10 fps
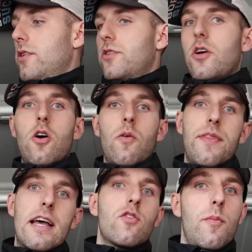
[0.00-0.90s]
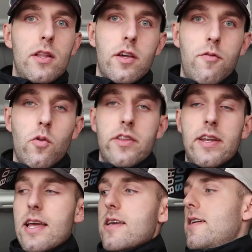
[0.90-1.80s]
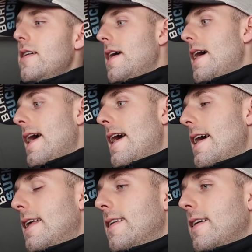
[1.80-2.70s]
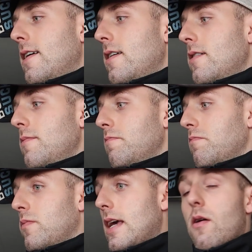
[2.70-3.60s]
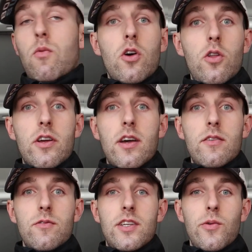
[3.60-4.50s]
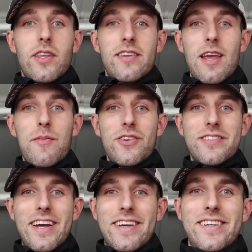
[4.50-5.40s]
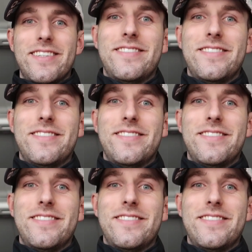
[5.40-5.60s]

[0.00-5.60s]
So that's what I'll be looking for today, and yeah, we'll go see what the containment looks like.